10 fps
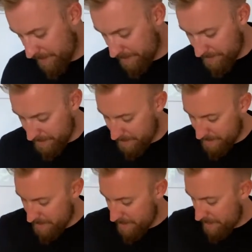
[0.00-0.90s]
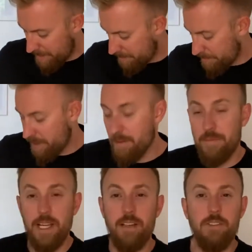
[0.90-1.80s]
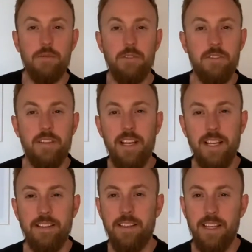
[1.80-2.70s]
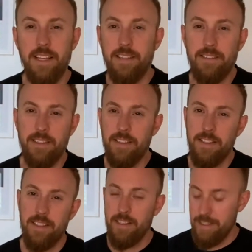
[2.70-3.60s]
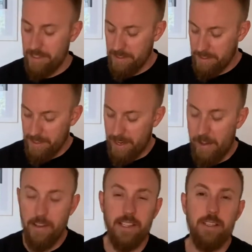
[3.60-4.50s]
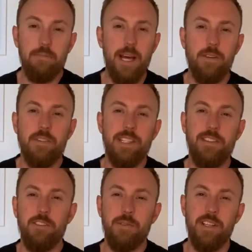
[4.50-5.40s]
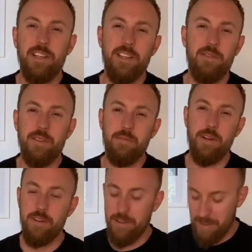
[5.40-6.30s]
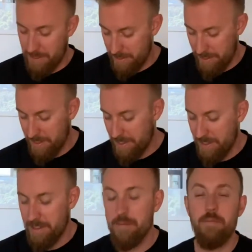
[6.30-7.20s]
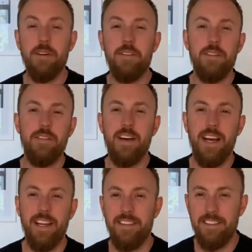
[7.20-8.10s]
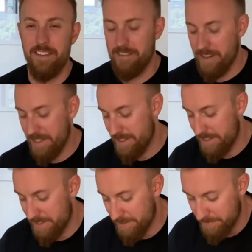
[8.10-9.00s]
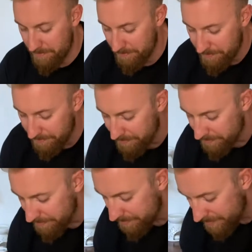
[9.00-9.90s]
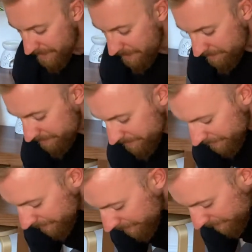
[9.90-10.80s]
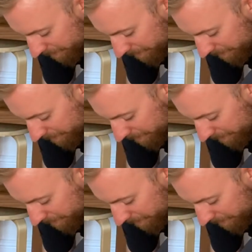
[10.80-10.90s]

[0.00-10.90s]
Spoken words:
And as we come down towards the legs again, just allowing this bouncing to occur with both of our hands and our wrists, down into the calf